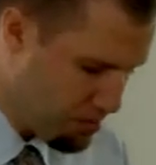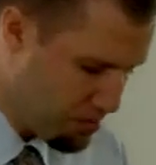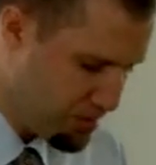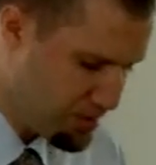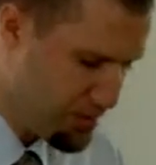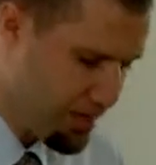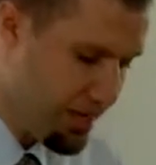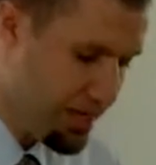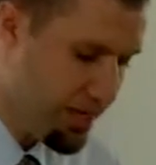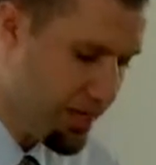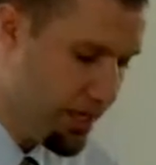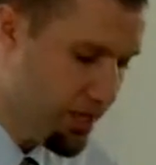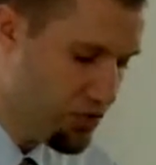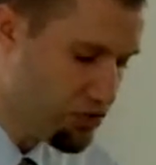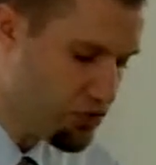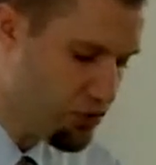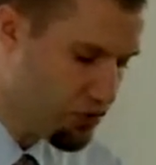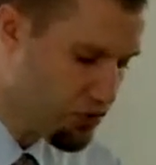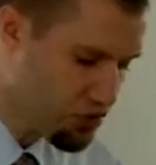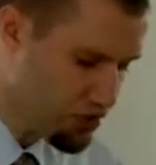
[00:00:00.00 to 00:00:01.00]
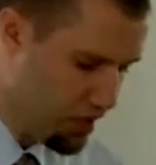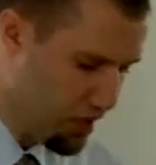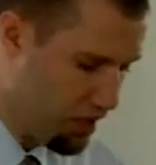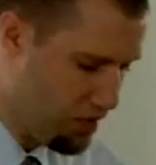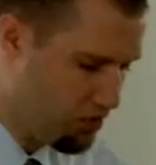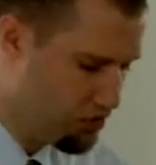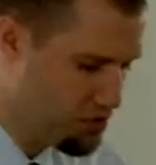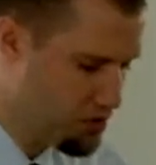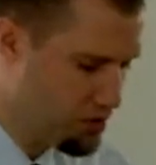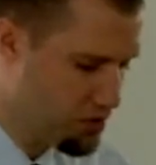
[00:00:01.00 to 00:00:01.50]
But take heed to
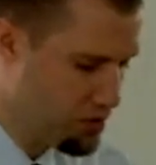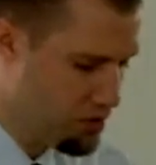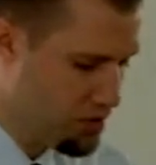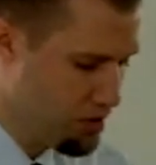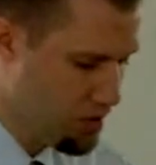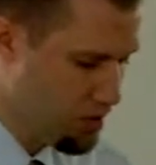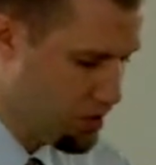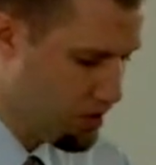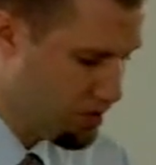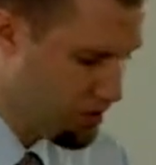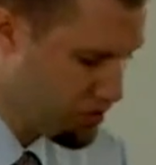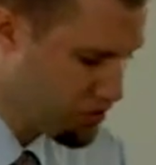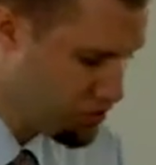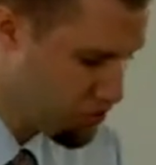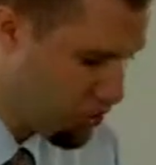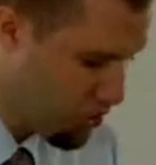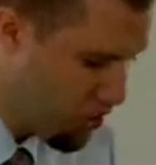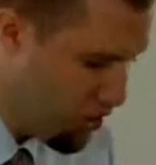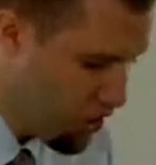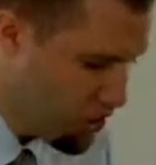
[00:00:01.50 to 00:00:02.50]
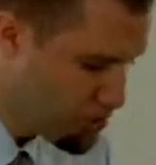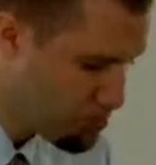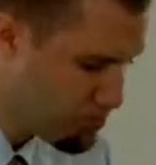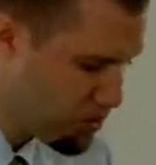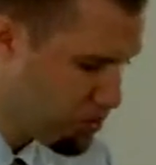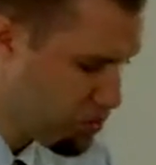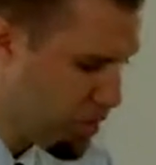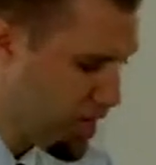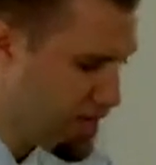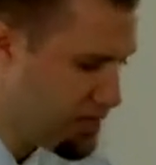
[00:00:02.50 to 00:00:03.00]
yourselves, lest your hearts
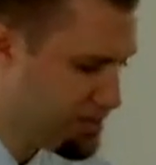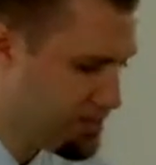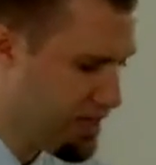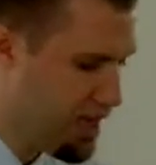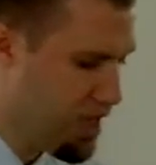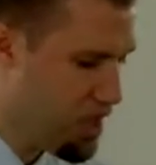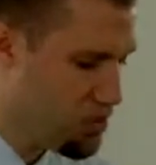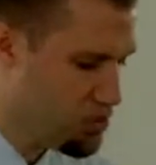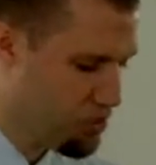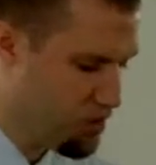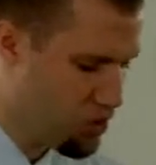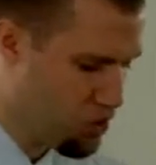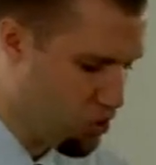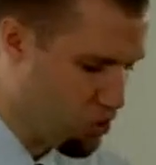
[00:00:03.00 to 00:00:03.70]
be weighed down with